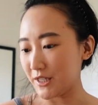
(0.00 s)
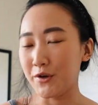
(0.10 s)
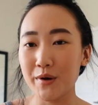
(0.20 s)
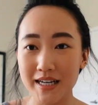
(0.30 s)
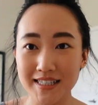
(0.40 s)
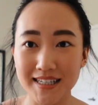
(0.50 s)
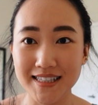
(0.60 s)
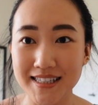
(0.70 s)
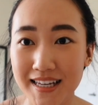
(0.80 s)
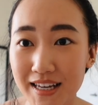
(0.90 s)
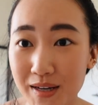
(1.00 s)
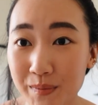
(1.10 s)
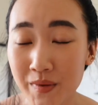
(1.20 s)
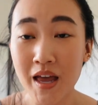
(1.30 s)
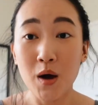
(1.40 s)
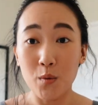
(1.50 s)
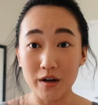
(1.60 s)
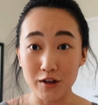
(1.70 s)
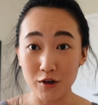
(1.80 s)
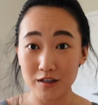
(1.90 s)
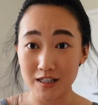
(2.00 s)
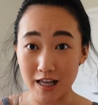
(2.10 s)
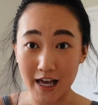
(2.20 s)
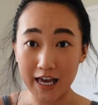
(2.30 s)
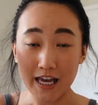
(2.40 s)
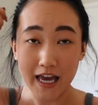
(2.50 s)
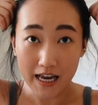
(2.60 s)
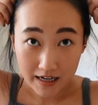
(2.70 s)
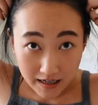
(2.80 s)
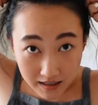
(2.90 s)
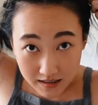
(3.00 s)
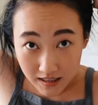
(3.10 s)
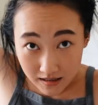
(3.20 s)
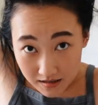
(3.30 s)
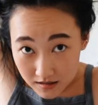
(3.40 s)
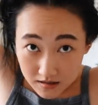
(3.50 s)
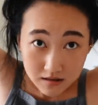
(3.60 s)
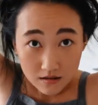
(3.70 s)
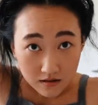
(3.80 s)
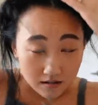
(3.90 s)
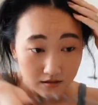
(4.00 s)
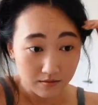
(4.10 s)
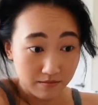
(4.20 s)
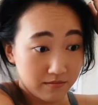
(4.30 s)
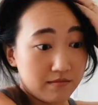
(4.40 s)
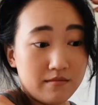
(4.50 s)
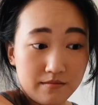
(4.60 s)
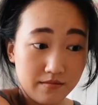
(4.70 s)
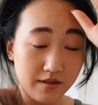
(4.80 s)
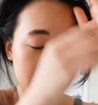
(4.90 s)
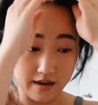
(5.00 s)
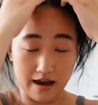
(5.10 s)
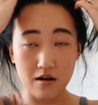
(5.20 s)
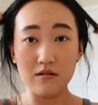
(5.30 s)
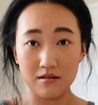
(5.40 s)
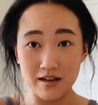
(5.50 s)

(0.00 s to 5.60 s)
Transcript: so you guys can see what it looks like. And I'm gonna take this thing out